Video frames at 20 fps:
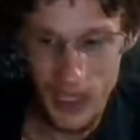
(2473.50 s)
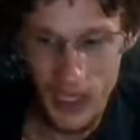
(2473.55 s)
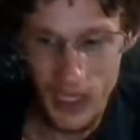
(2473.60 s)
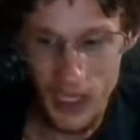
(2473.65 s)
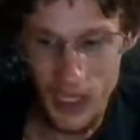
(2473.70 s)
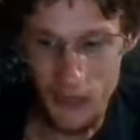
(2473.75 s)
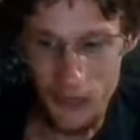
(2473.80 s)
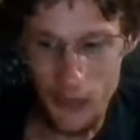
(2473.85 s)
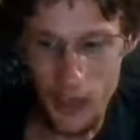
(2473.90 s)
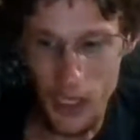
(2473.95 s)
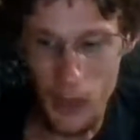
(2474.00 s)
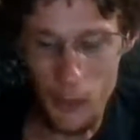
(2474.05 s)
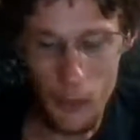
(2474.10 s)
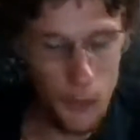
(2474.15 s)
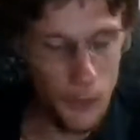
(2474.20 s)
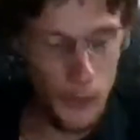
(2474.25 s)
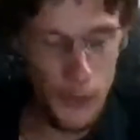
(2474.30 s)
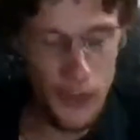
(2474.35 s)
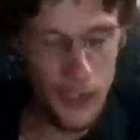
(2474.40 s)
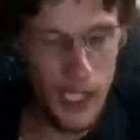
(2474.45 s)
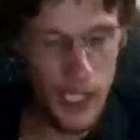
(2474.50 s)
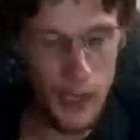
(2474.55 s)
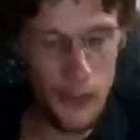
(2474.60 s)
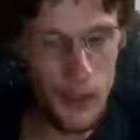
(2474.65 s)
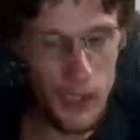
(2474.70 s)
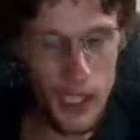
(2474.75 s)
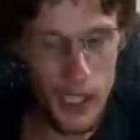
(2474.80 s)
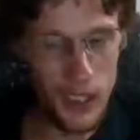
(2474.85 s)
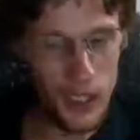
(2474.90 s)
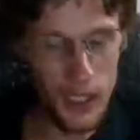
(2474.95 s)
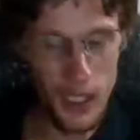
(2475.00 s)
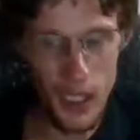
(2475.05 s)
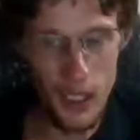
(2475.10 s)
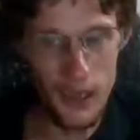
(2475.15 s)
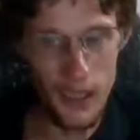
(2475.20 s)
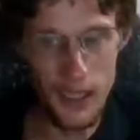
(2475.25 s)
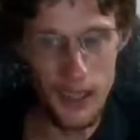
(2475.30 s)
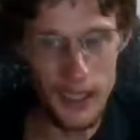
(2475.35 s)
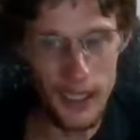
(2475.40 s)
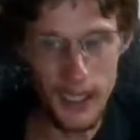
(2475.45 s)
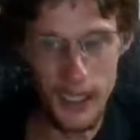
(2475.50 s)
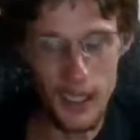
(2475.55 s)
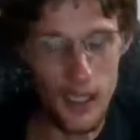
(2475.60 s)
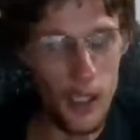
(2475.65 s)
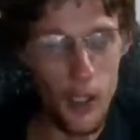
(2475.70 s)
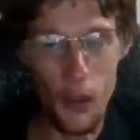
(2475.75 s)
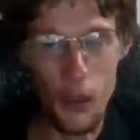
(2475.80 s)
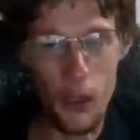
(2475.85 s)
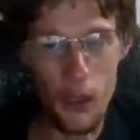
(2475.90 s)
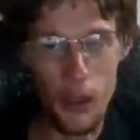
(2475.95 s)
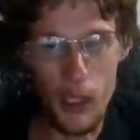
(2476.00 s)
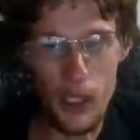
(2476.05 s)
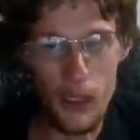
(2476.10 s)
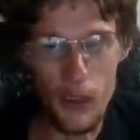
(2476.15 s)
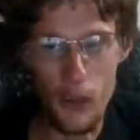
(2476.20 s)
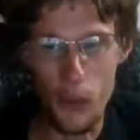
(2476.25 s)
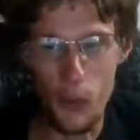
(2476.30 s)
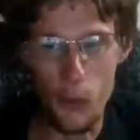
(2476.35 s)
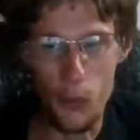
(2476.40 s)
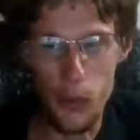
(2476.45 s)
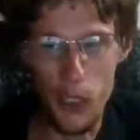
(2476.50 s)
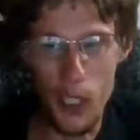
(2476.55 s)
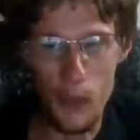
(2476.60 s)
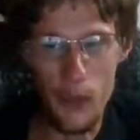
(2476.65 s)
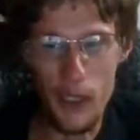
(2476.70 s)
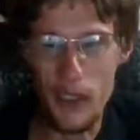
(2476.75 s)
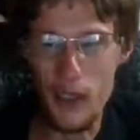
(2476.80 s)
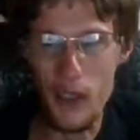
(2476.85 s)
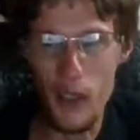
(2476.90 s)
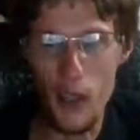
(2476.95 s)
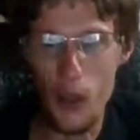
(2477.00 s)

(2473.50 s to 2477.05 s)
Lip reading: The front steps need done. I think all the electrical and plumbing's